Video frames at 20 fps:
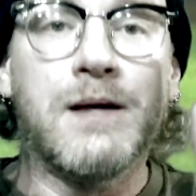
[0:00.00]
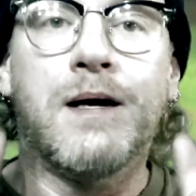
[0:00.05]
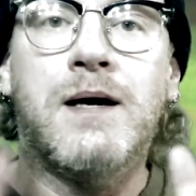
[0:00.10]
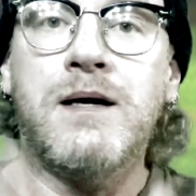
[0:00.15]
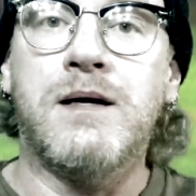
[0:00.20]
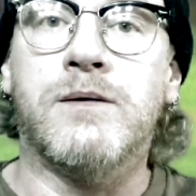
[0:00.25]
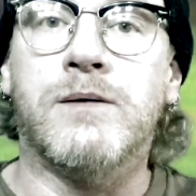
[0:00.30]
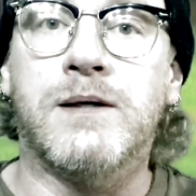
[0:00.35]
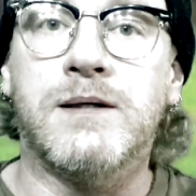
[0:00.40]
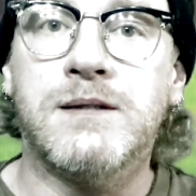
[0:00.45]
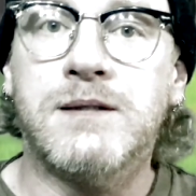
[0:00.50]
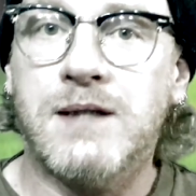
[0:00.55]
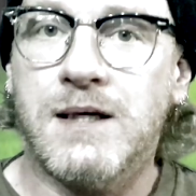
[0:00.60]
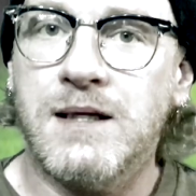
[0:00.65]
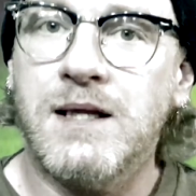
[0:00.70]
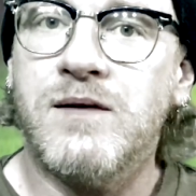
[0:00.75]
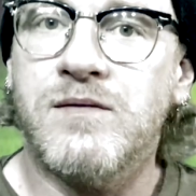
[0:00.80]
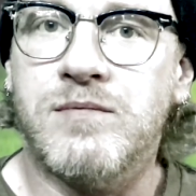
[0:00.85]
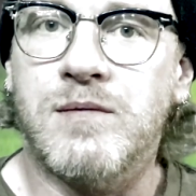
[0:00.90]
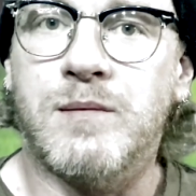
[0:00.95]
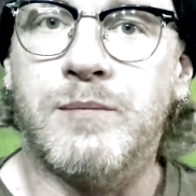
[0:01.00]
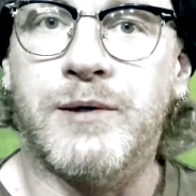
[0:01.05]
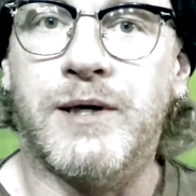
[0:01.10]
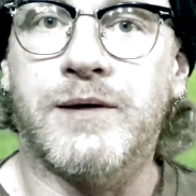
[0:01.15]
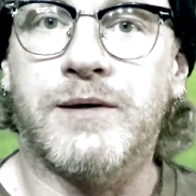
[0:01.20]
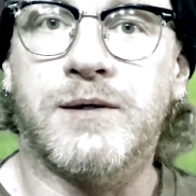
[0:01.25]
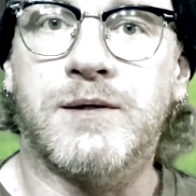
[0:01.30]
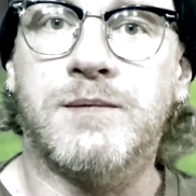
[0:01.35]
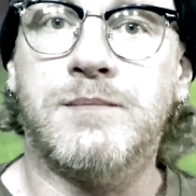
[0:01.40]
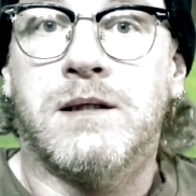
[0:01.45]
Anyways, I love my
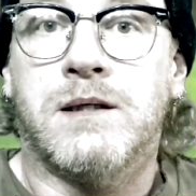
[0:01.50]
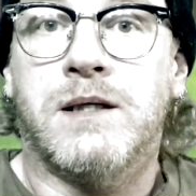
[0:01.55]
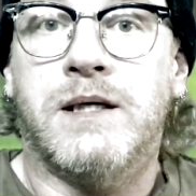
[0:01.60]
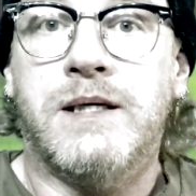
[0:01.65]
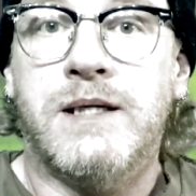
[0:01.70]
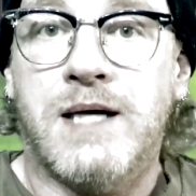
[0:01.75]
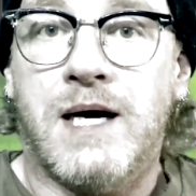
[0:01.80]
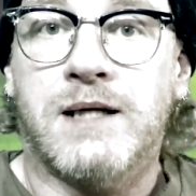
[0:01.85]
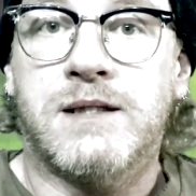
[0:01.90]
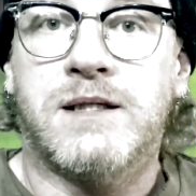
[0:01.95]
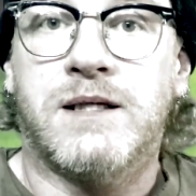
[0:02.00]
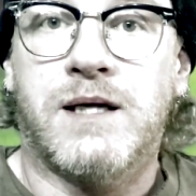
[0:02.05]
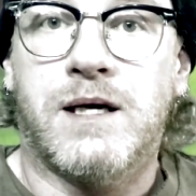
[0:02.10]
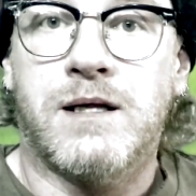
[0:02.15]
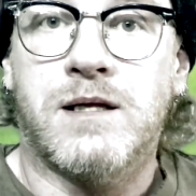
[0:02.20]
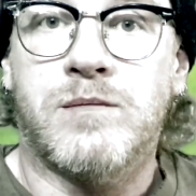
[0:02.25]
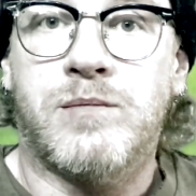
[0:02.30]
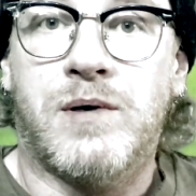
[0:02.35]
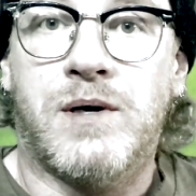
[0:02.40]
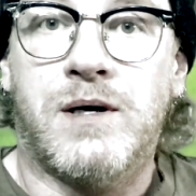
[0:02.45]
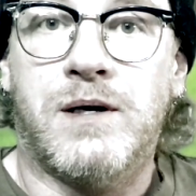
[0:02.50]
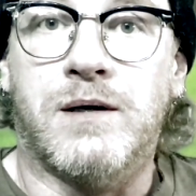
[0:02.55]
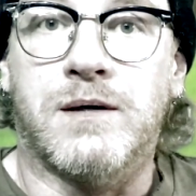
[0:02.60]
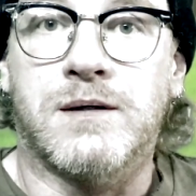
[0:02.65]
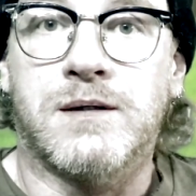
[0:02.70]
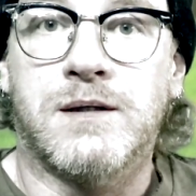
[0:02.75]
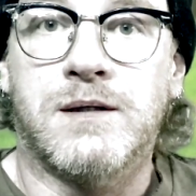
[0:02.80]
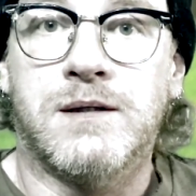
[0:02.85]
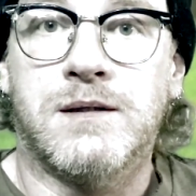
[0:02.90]
brother. He knocked it out of the park.